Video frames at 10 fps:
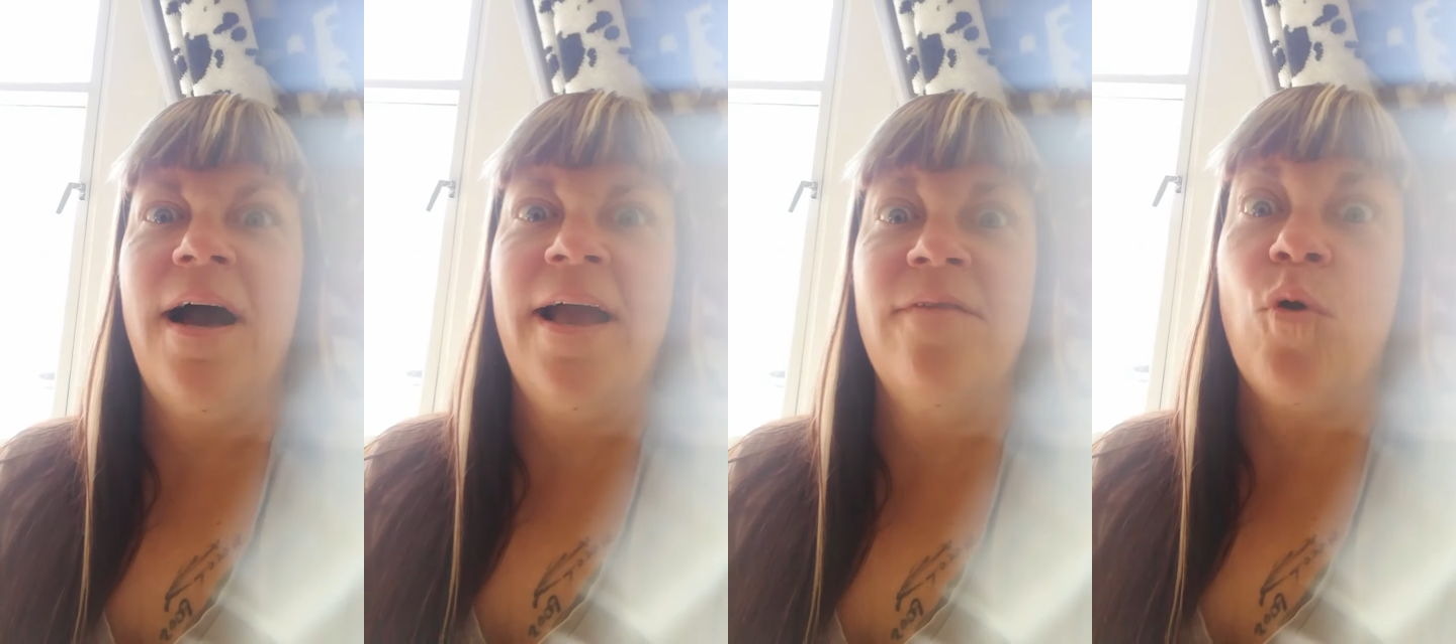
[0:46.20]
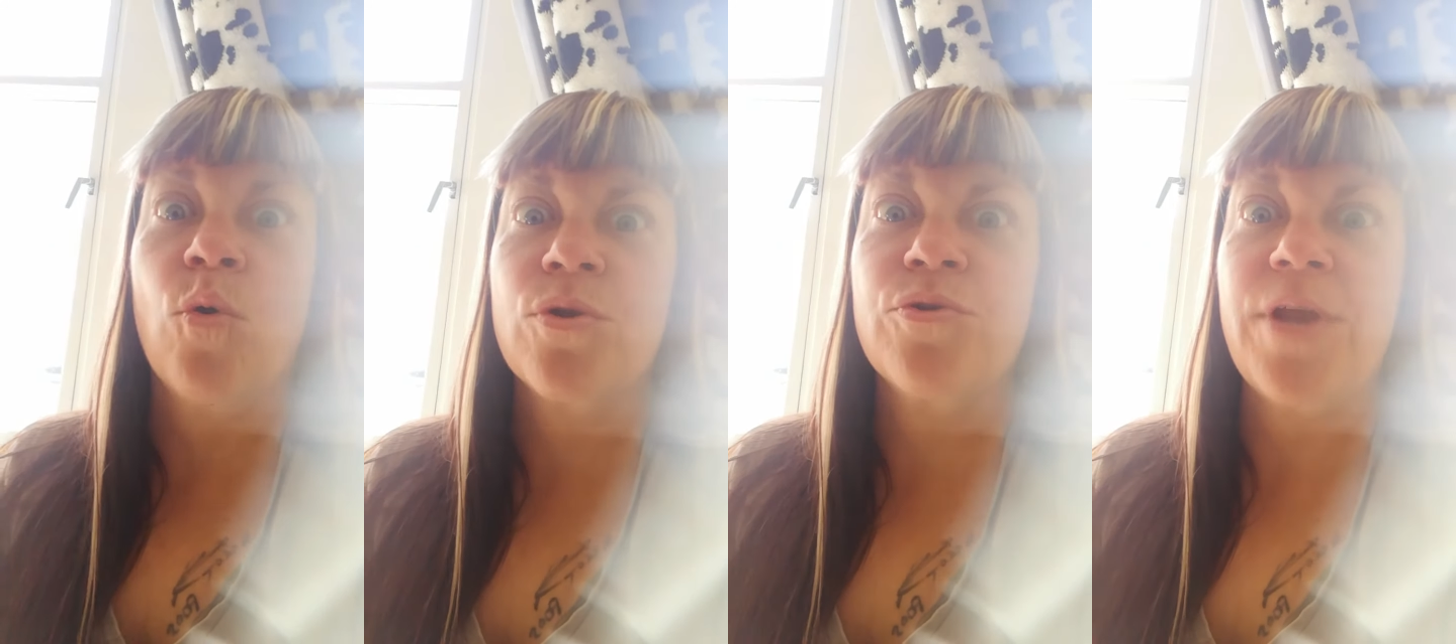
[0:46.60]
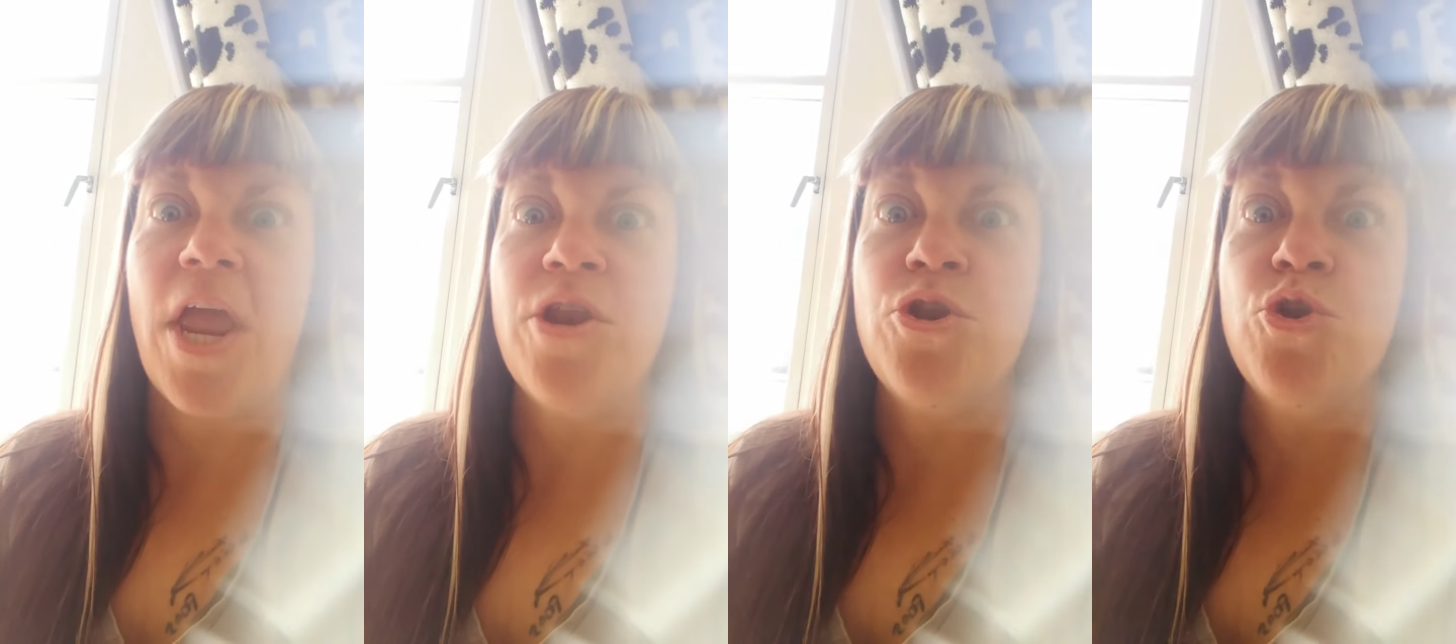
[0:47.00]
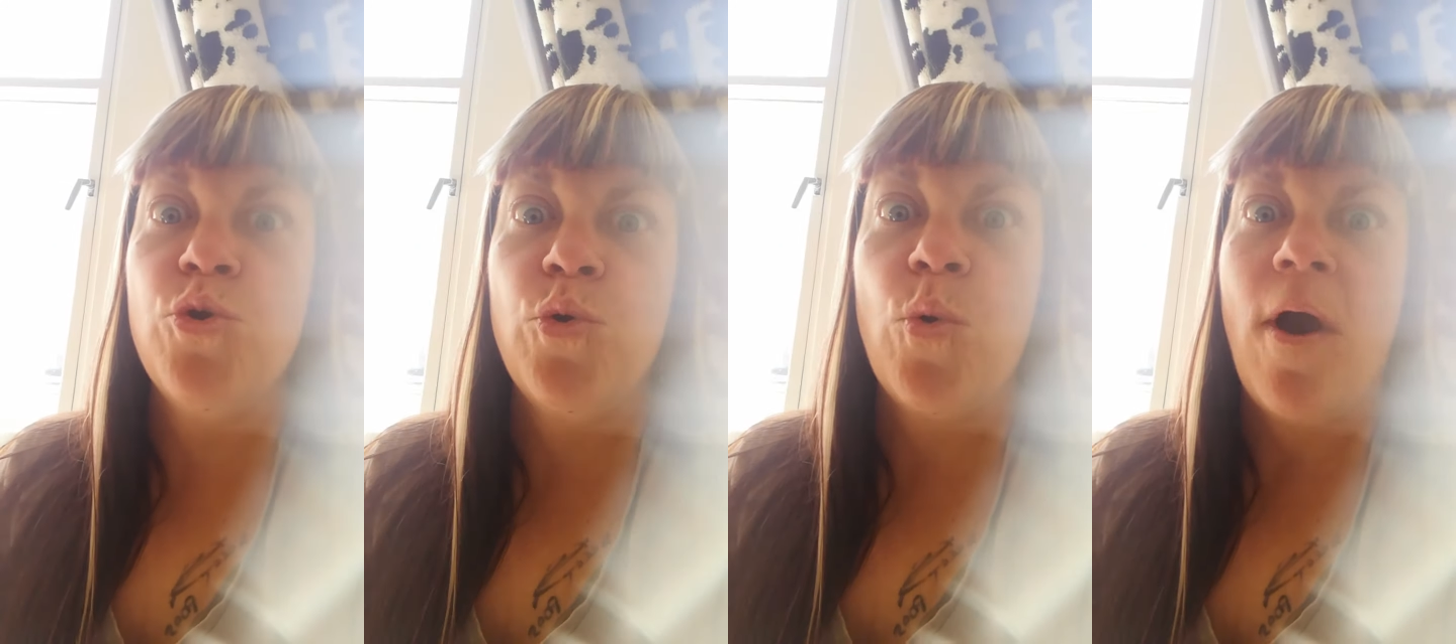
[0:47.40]
I have ordered a
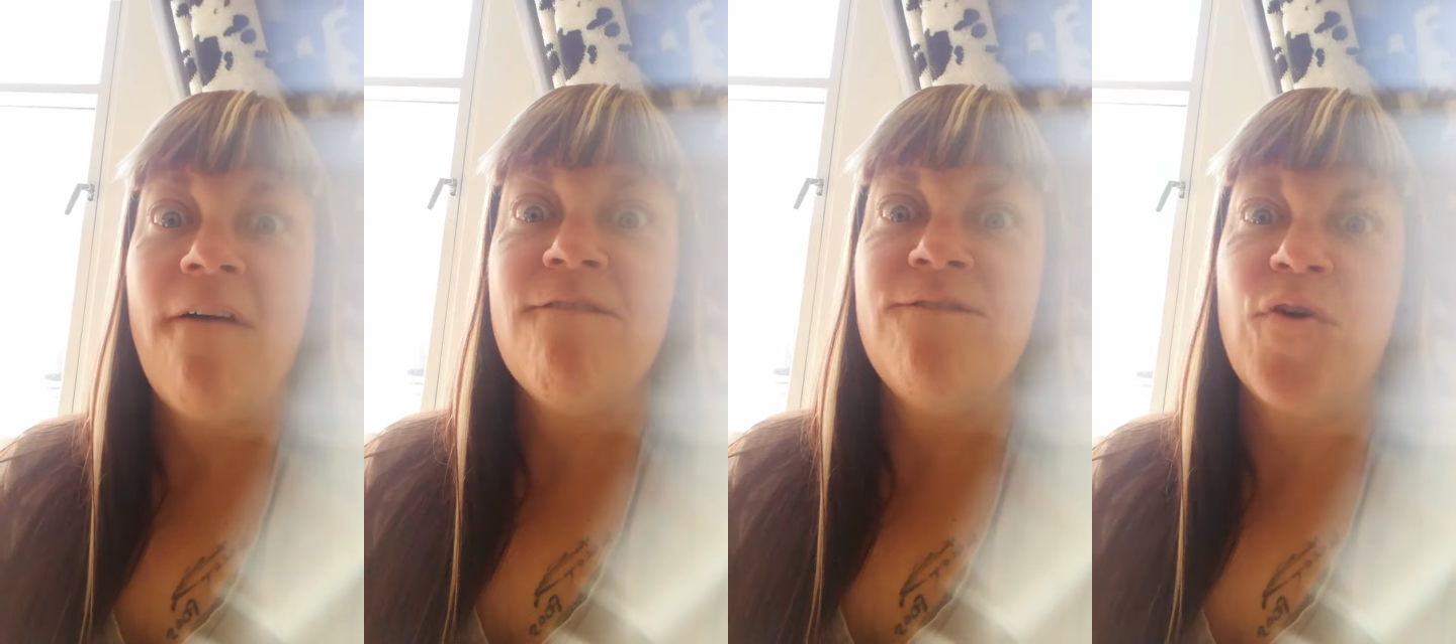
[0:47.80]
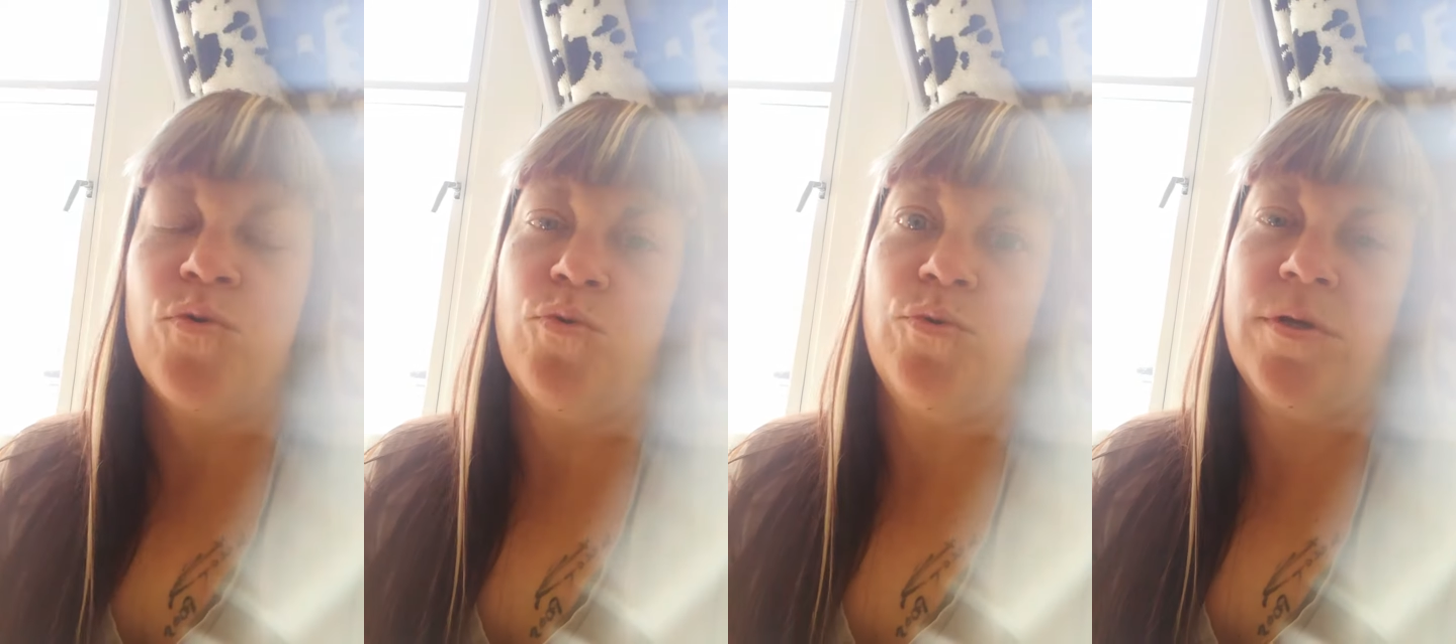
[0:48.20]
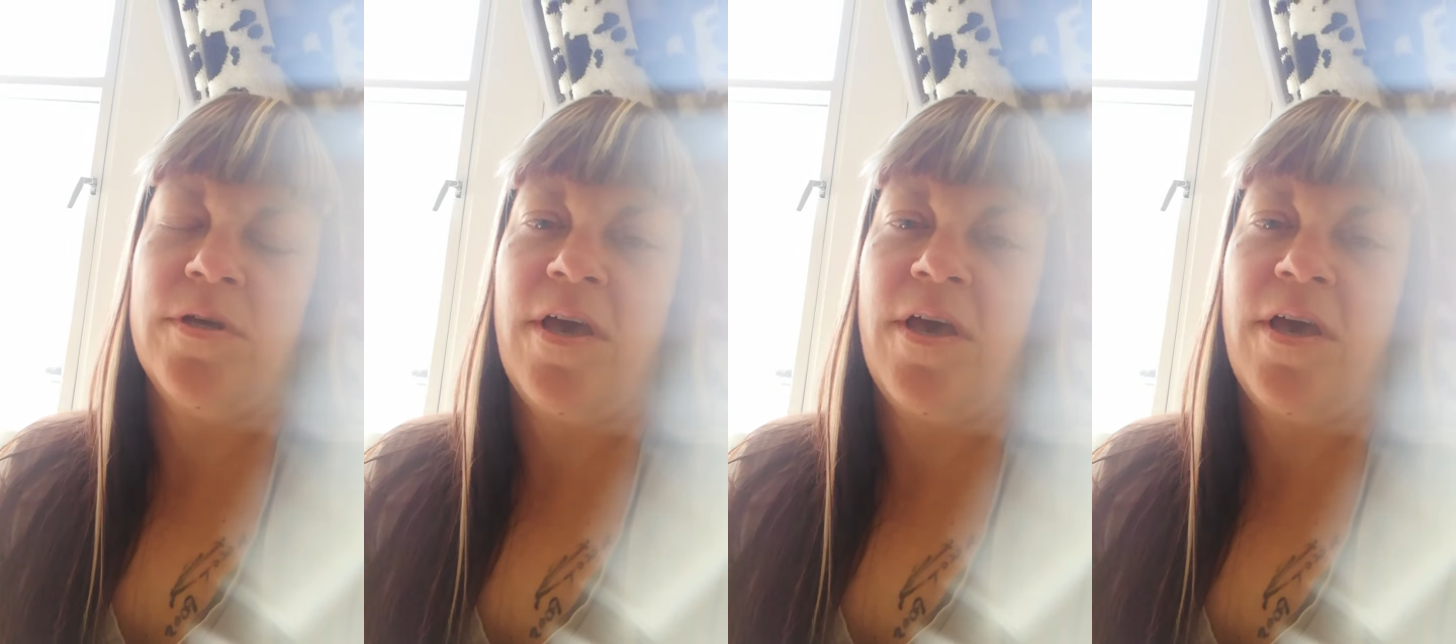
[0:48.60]
new phone.